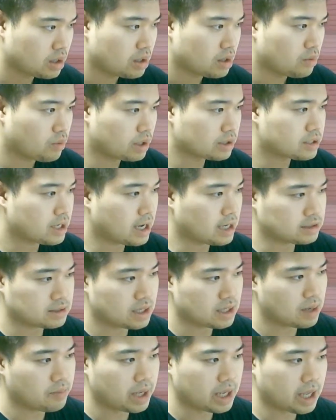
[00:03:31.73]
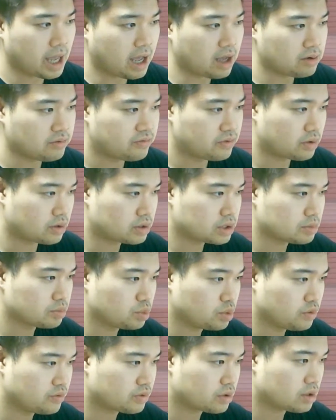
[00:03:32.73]
While Tesla may have first
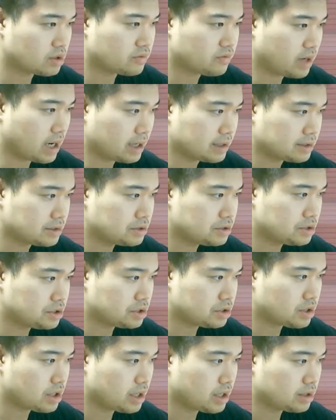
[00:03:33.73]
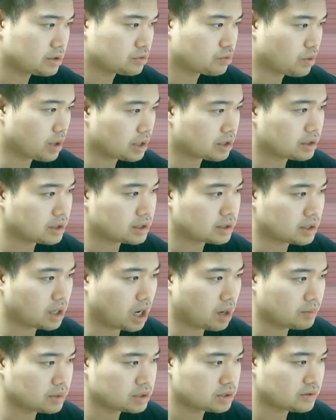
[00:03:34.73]
mover advantage and greater
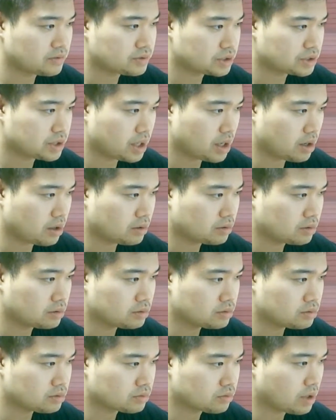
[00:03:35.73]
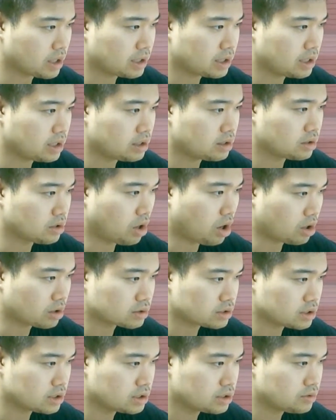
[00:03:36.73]
economies of scale already
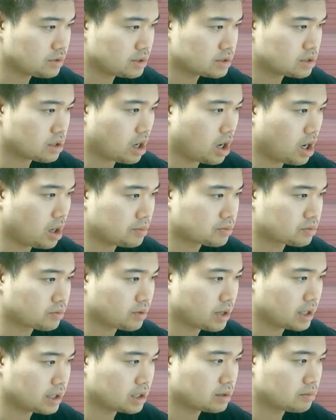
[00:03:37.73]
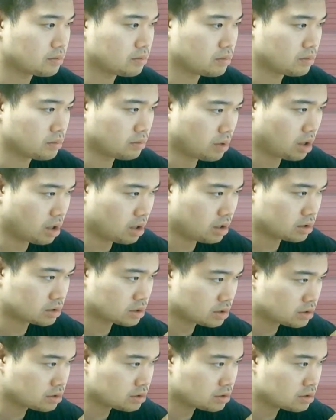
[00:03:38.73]
locked into its operating
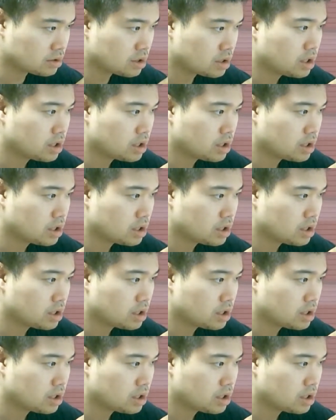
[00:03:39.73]
model,